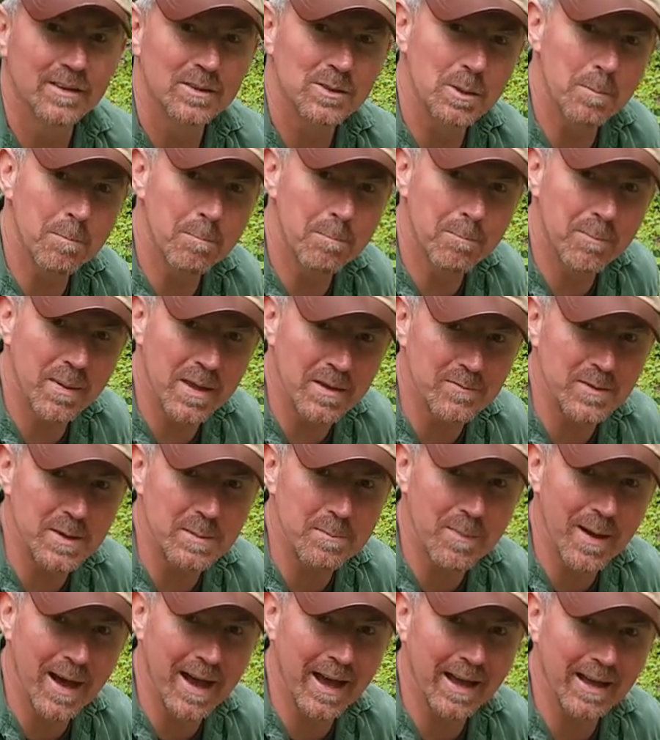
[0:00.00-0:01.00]
The
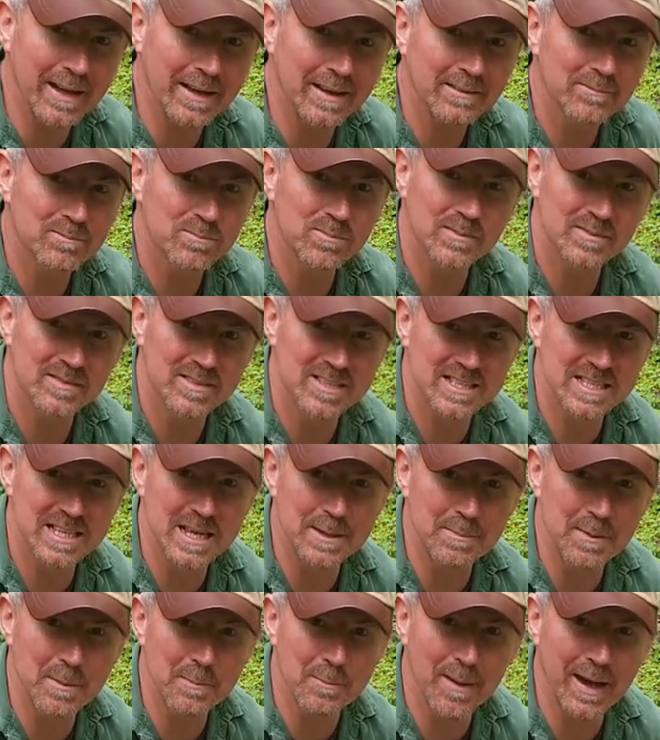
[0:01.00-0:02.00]
bivvy bag,
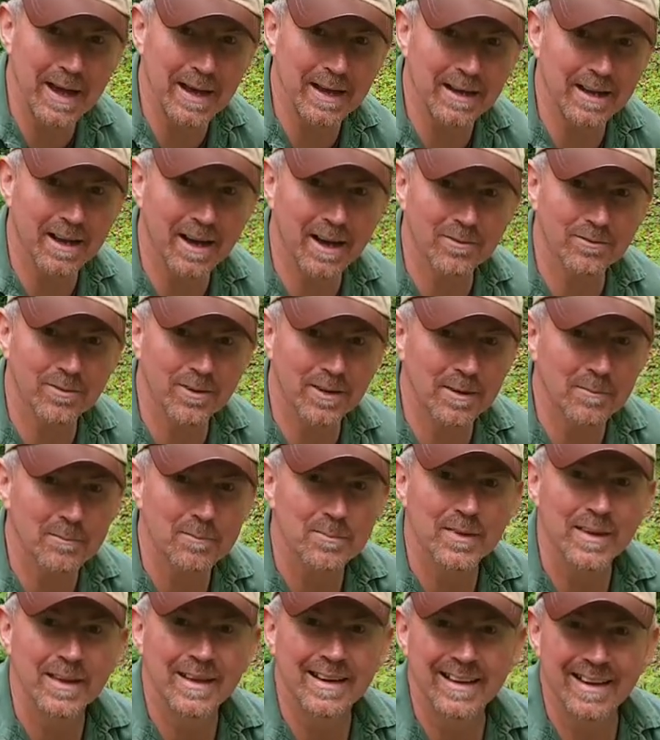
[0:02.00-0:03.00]
sleeping bag cover,
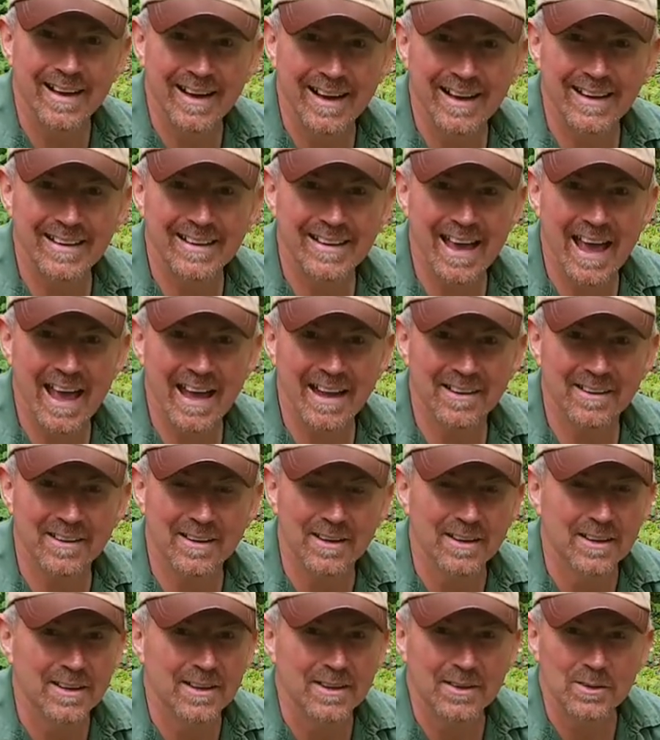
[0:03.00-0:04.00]
again,
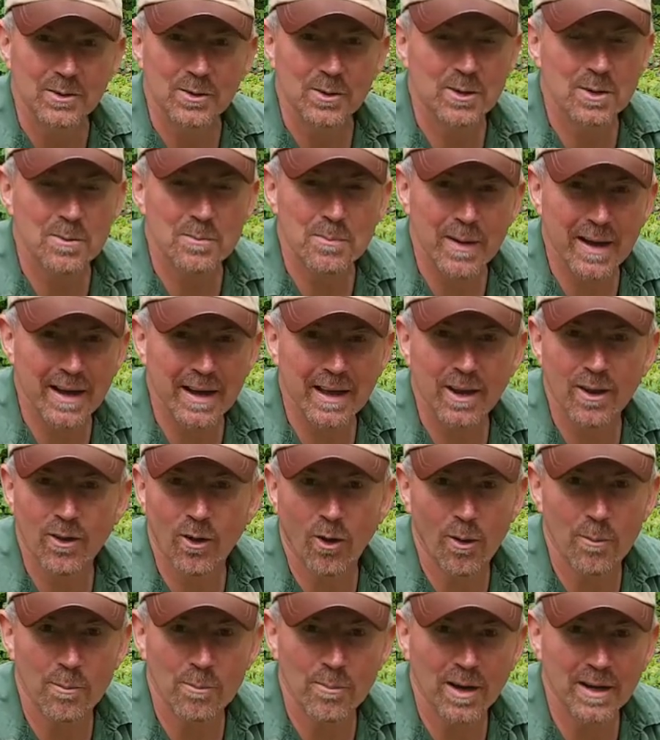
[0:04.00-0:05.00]
you can pay a
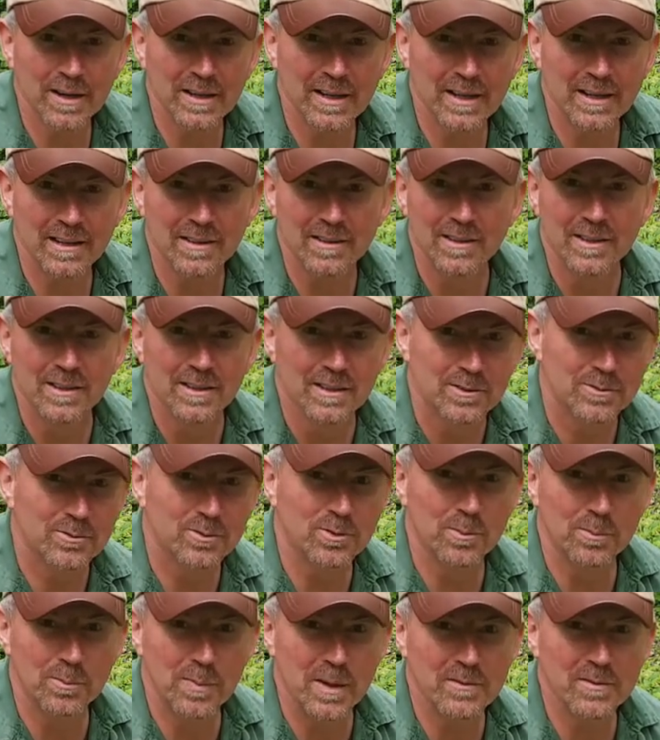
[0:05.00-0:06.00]
lot of money for
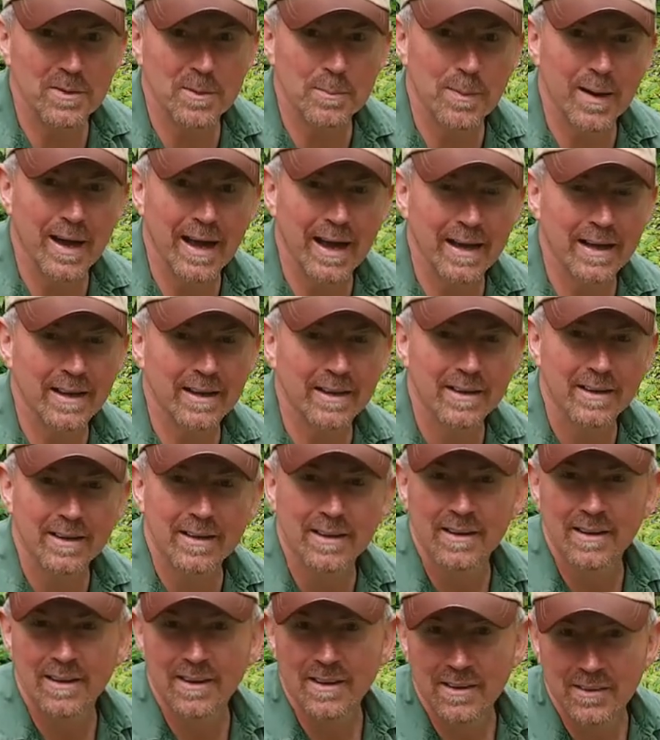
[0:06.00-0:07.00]
a bivvy bag.
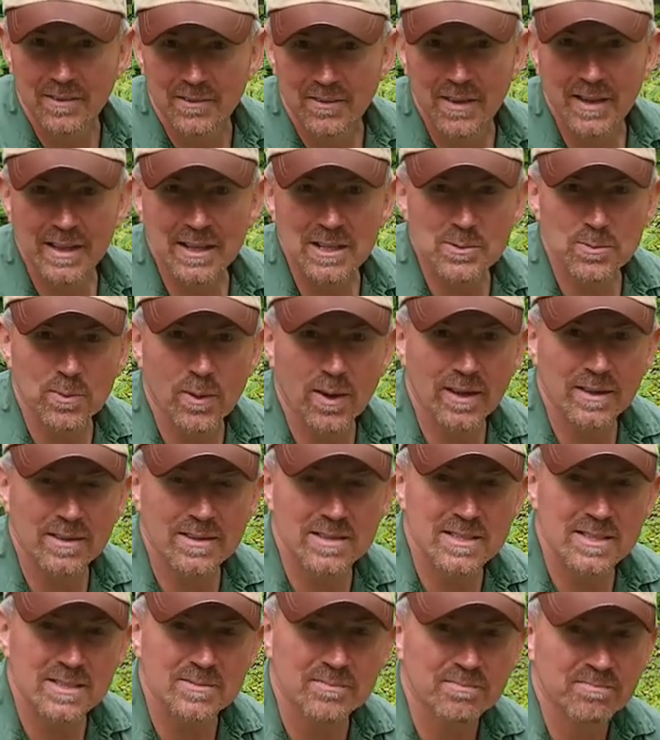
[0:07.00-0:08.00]
These
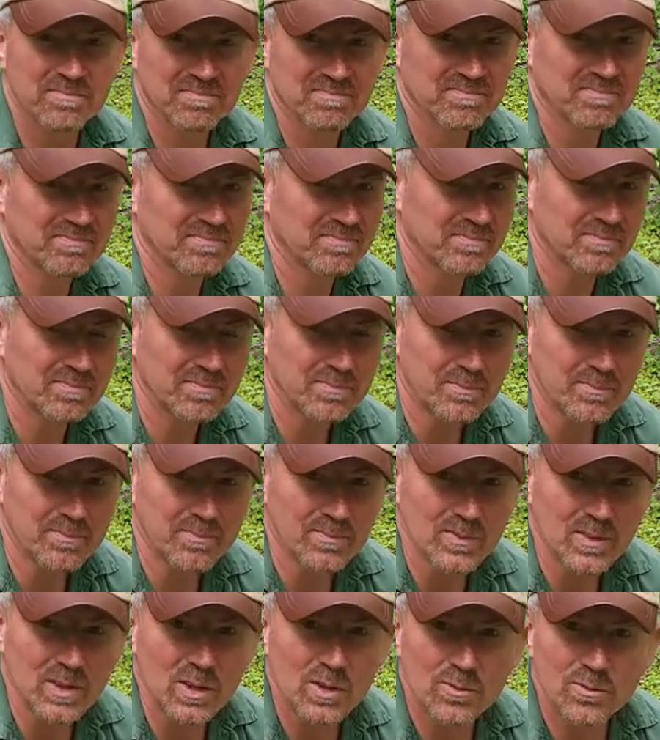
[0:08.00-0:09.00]
ones
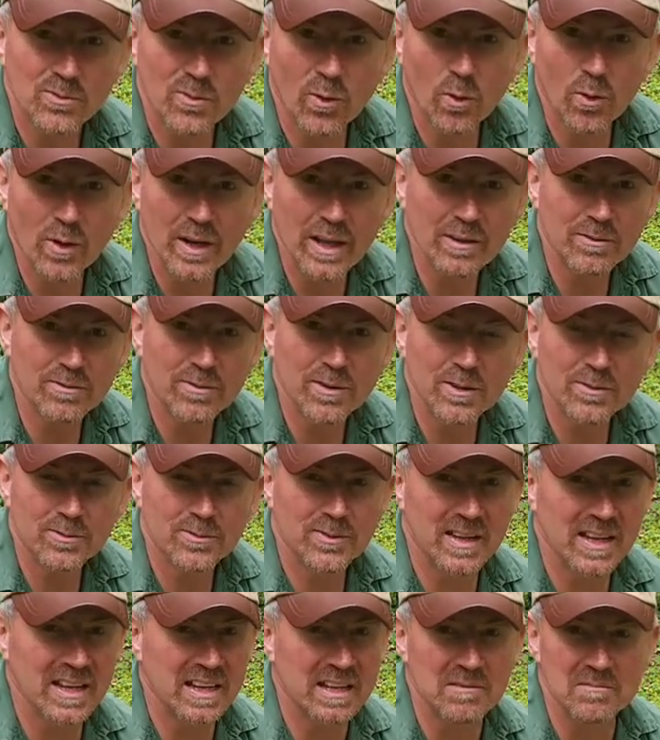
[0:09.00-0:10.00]
40,
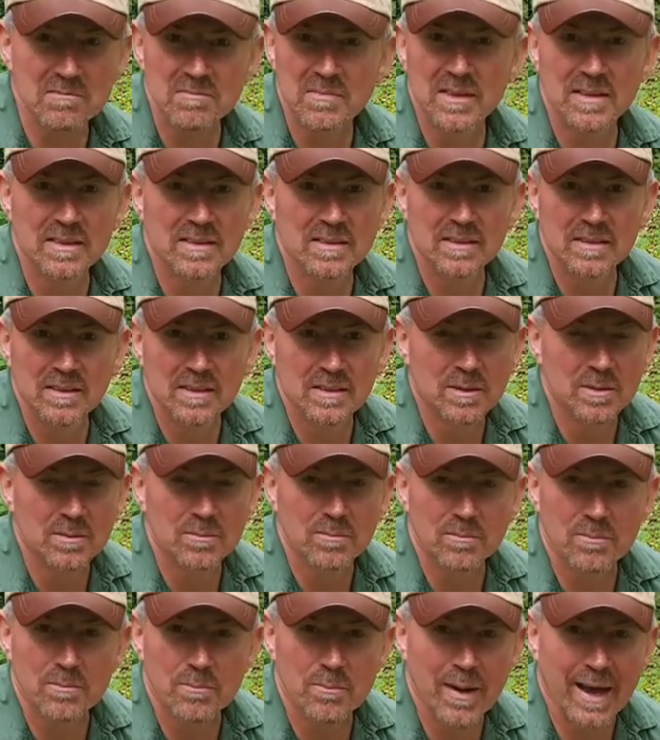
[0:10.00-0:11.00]
50
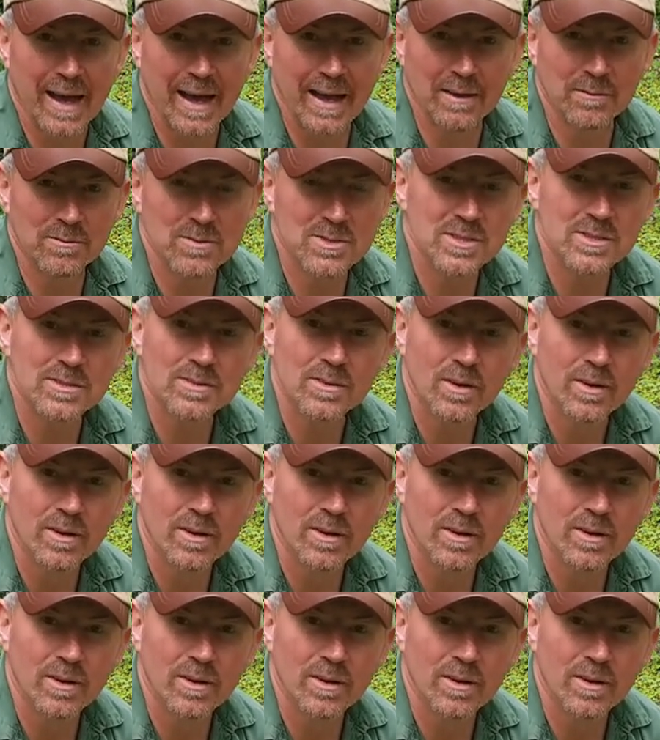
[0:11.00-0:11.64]
pounds,